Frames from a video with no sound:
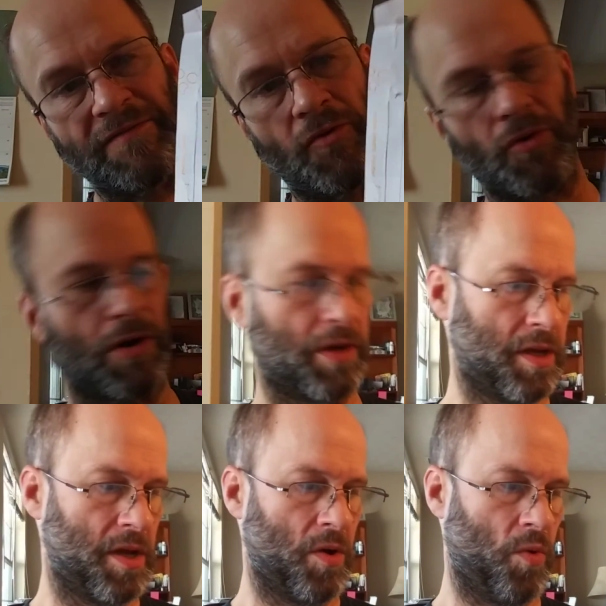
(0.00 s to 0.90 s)
for
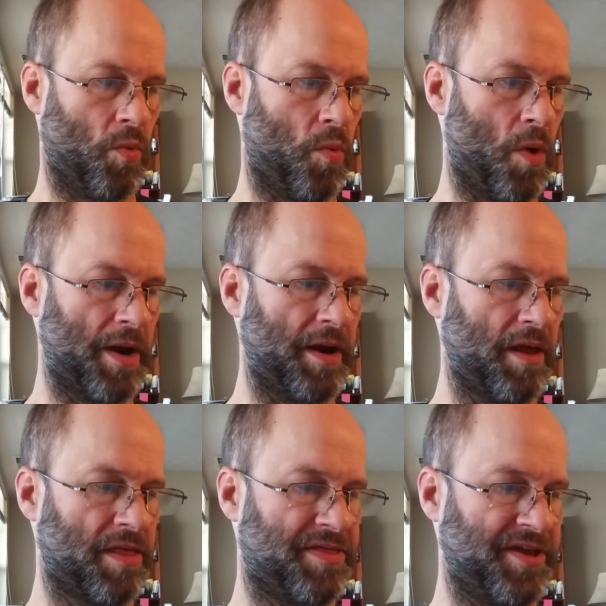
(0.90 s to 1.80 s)

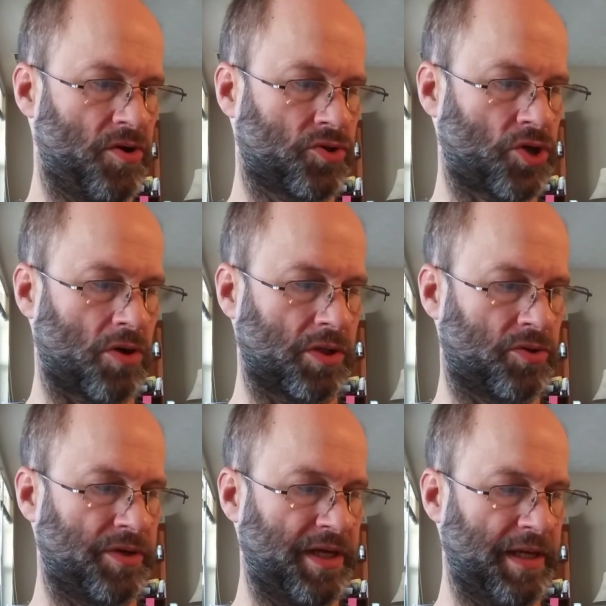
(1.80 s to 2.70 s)
one Theo chocolate
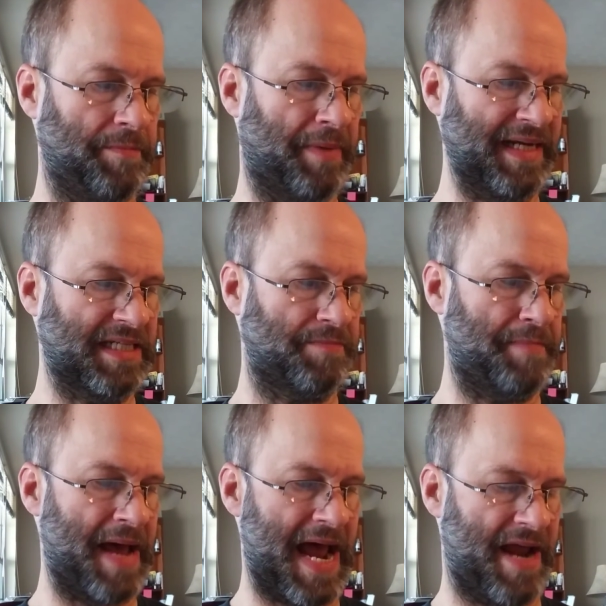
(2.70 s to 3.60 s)
cookie bites
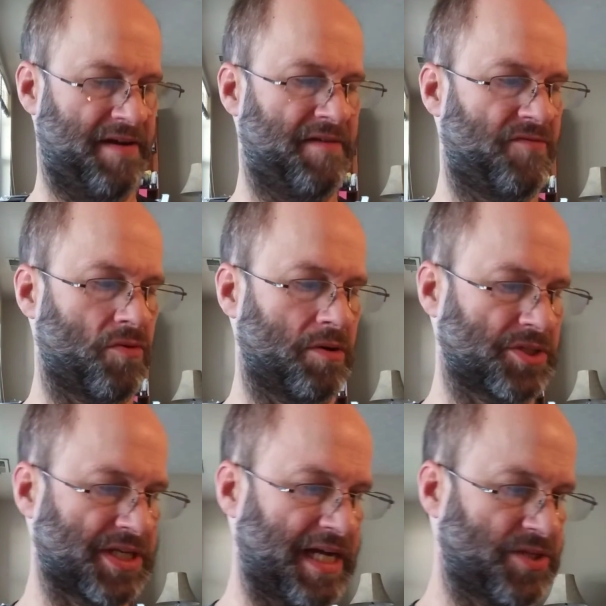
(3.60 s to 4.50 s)
bag, four
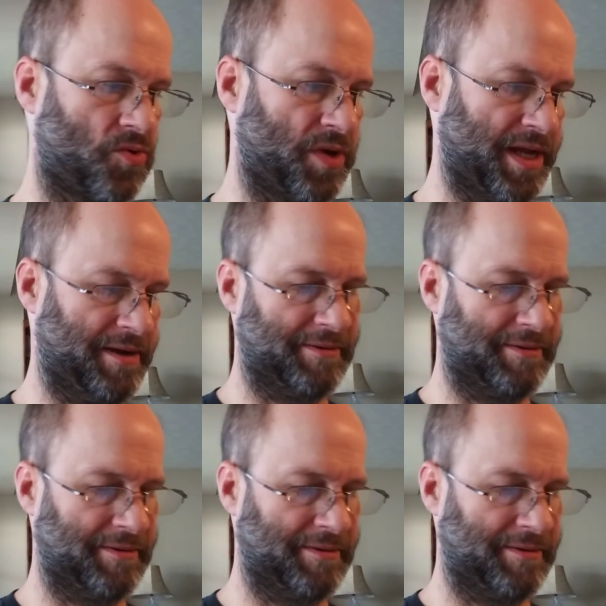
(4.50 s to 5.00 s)
ounce size only.